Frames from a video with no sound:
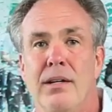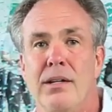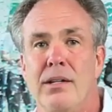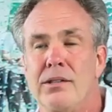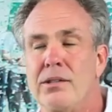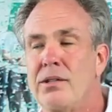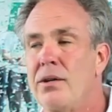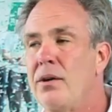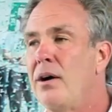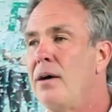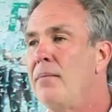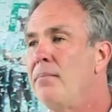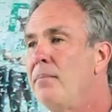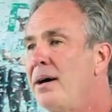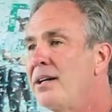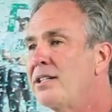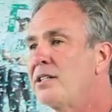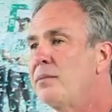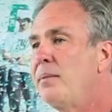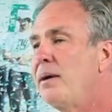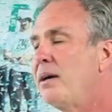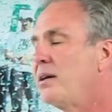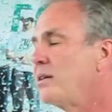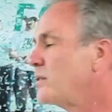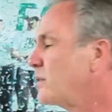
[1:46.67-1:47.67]
So a
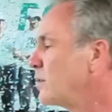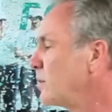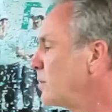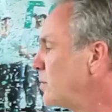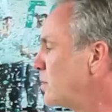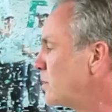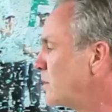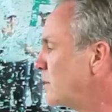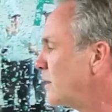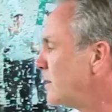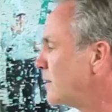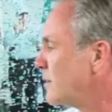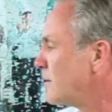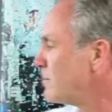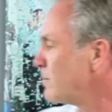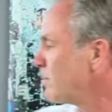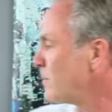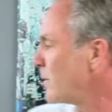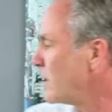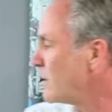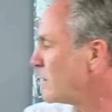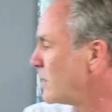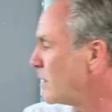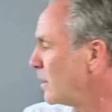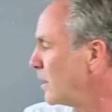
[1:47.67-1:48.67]
much better solution is
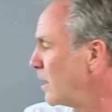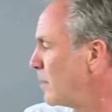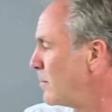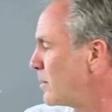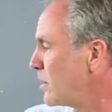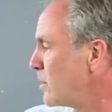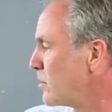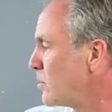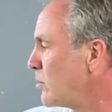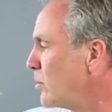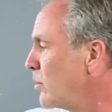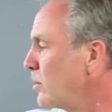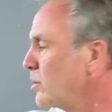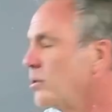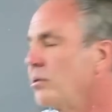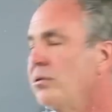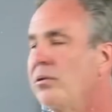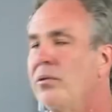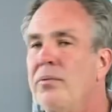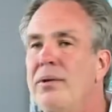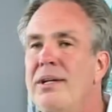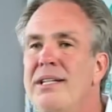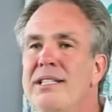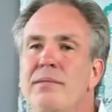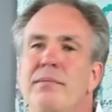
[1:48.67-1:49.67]
to limit the torque to a
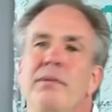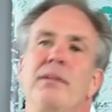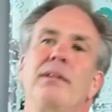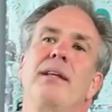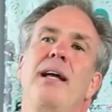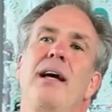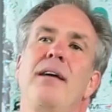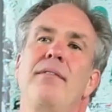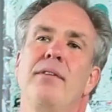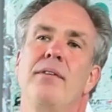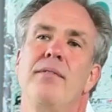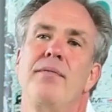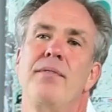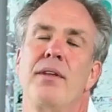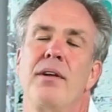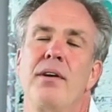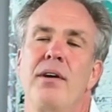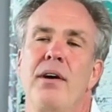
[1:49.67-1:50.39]
reasonable level,